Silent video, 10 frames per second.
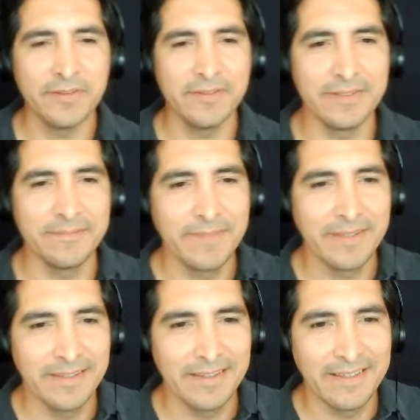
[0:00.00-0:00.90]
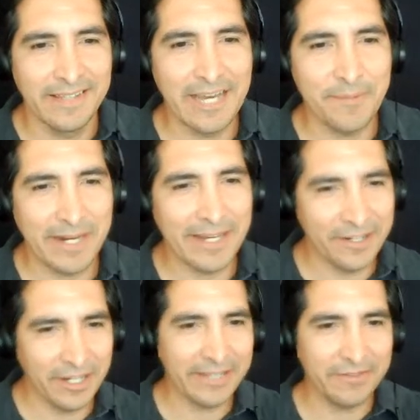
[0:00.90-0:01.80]
Absolutely. Yeah, but
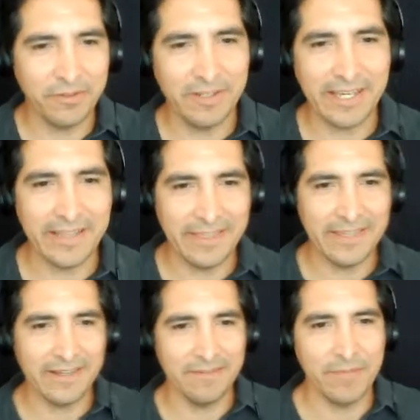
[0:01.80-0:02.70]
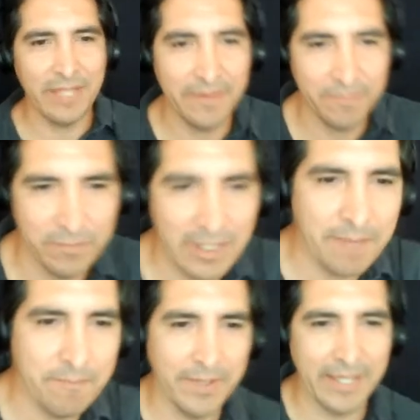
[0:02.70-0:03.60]
I totally get the
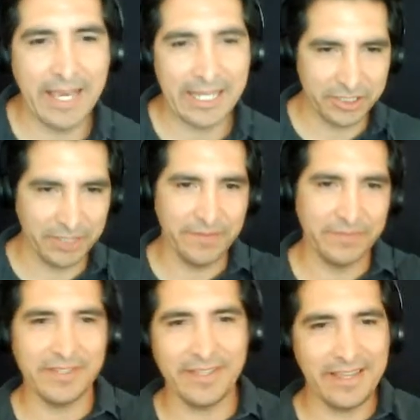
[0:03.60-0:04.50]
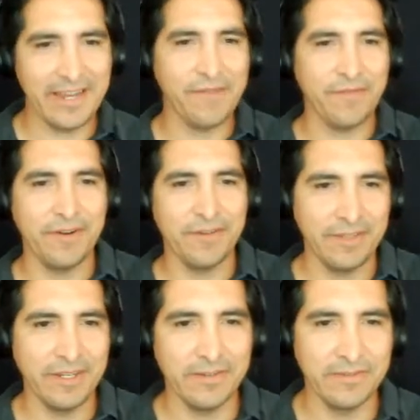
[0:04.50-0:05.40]
not being actually physically there for
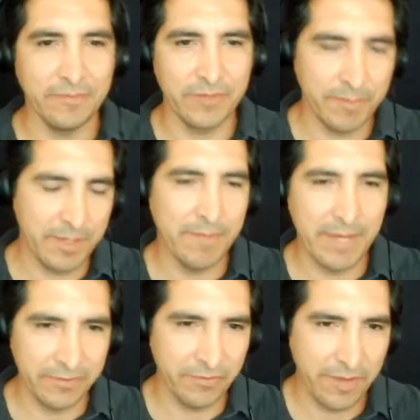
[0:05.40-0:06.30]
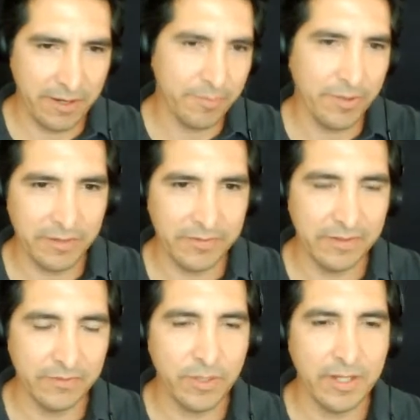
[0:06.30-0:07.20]
to be a mentor there in
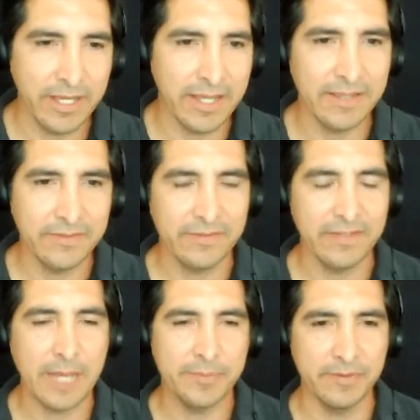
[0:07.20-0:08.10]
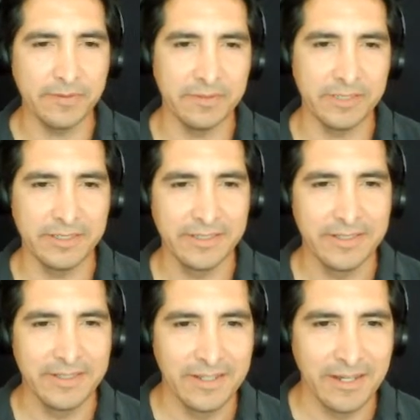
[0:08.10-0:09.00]
person as well. Yeah, that's absolutely.
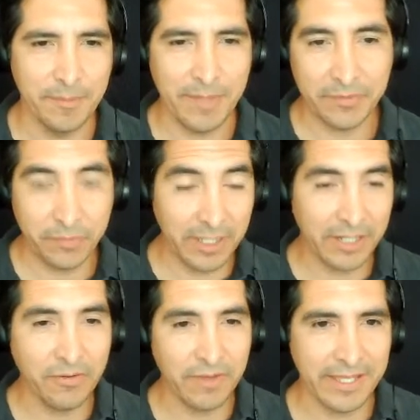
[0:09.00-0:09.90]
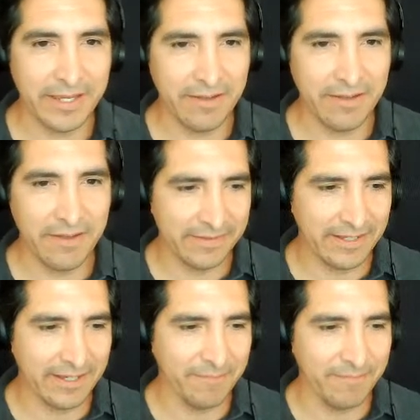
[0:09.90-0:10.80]
But it's really cool to hear
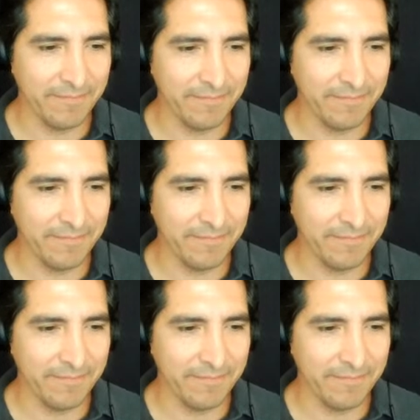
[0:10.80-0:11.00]
that